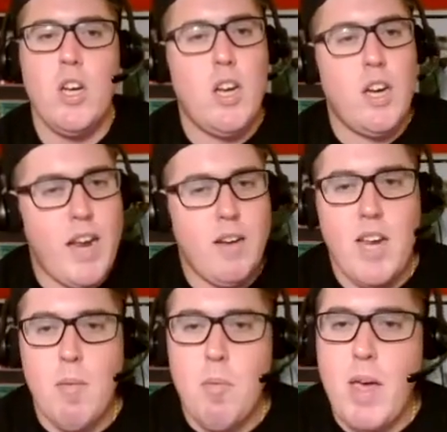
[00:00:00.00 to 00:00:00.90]
again,
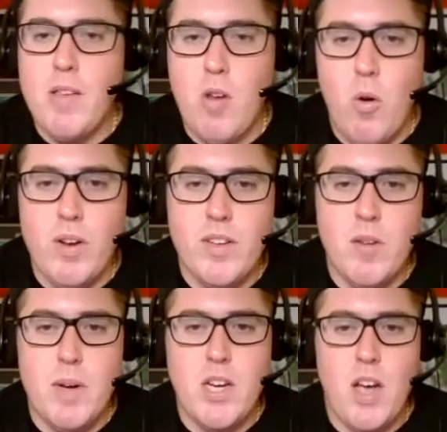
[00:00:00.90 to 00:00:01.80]
Tampa Bay is always going
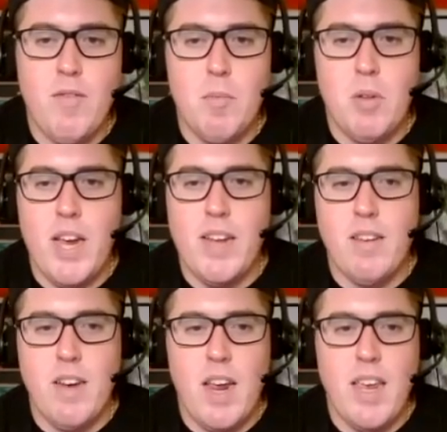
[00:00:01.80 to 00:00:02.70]
to be tough to play. It's
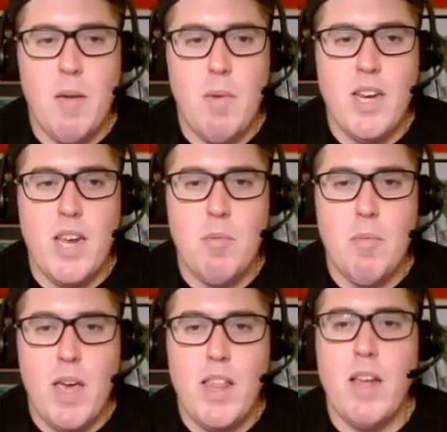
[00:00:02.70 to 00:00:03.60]
a night game in Tampa
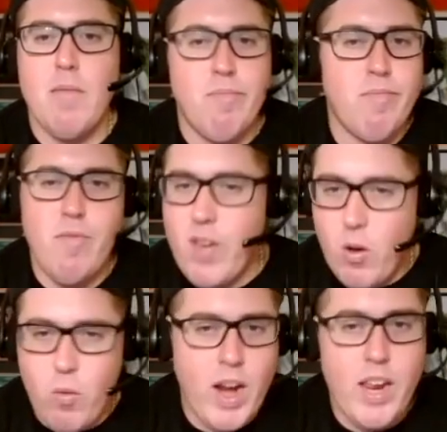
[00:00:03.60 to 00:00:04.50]
Bay that
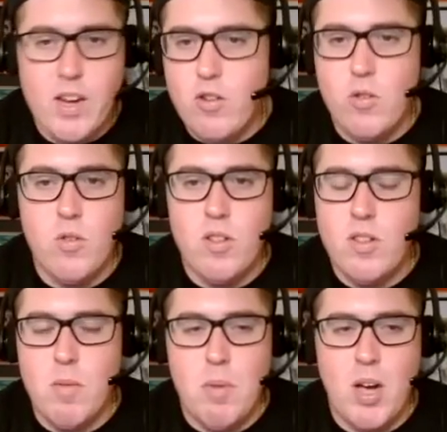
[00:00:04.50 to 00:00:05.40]
fell right into
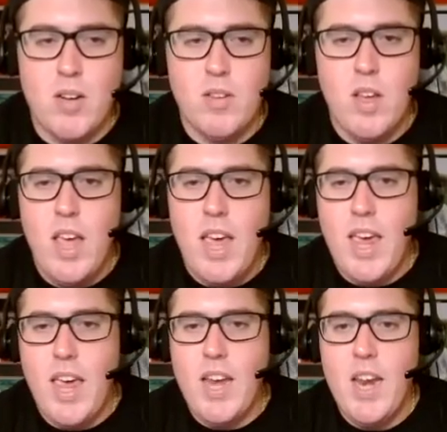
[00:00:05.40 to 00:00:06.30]
the Bucs'
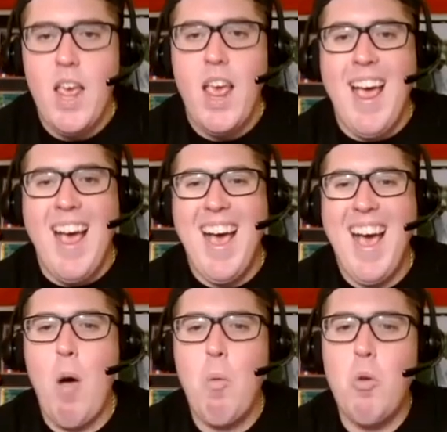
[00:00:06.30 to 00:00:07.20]
hand.
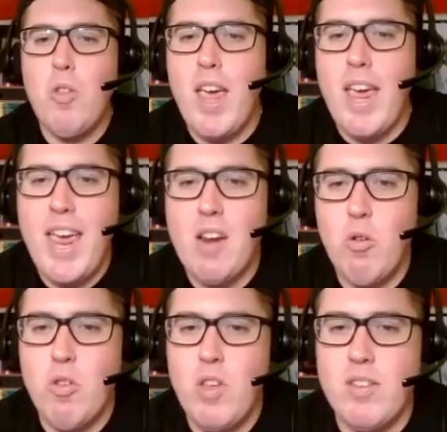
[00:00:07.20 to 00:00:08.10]
How will they
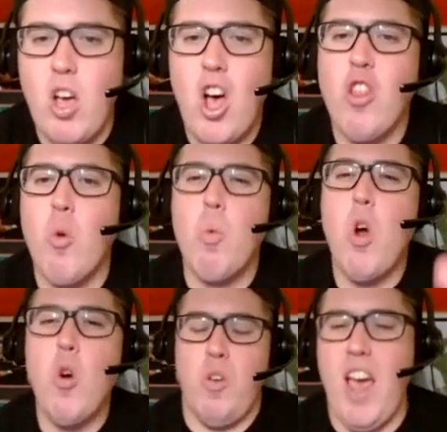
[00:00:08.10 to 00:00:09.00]
handle this on the
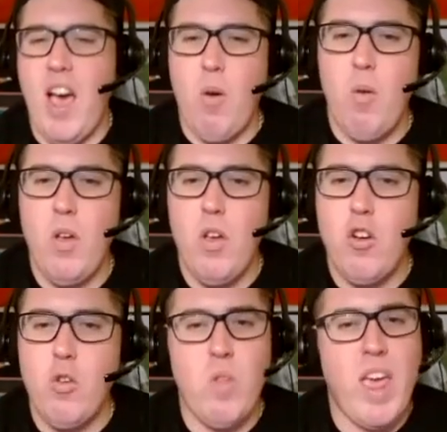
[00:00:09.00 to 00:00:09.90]
road now,
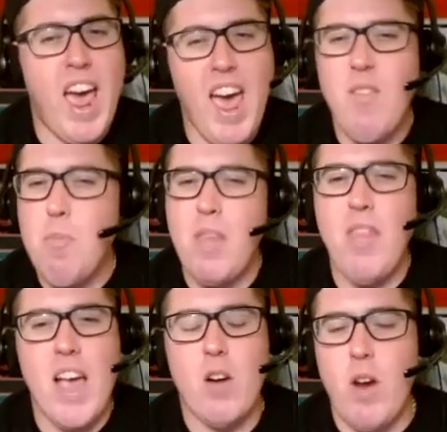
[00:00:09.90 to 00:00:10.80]
who they haven't been
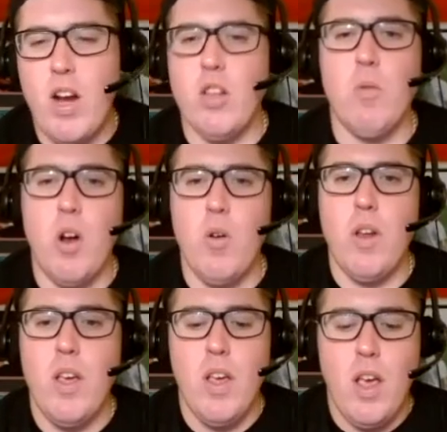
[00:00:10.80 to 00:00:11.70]
that great on the road,
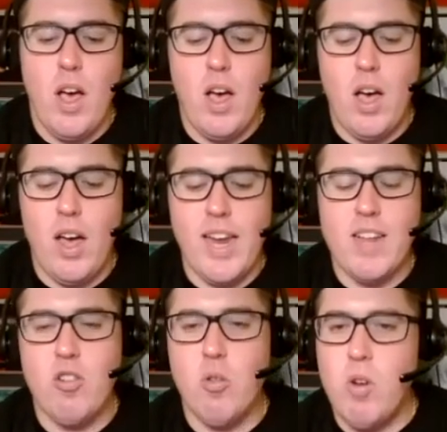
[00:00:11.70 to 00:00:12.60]

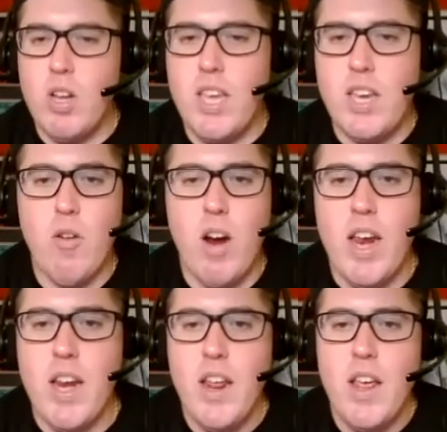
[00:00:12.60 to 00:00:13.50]
against a really
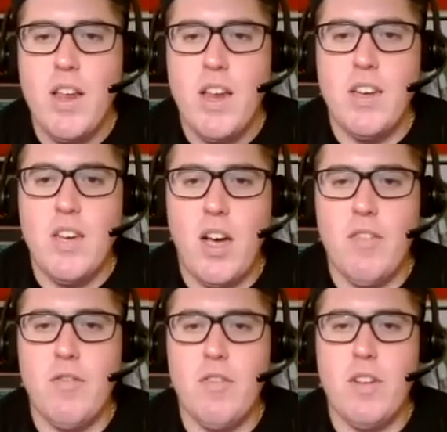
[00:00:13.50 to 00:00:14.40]
great and
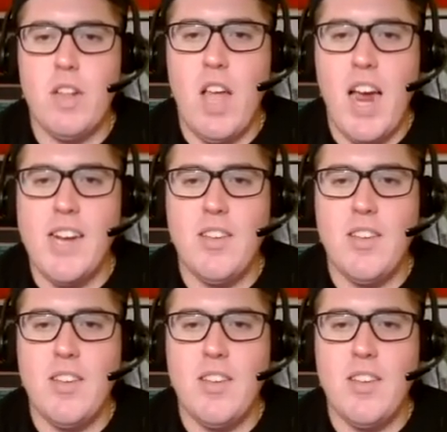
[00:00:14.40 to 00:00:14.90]
tough Lions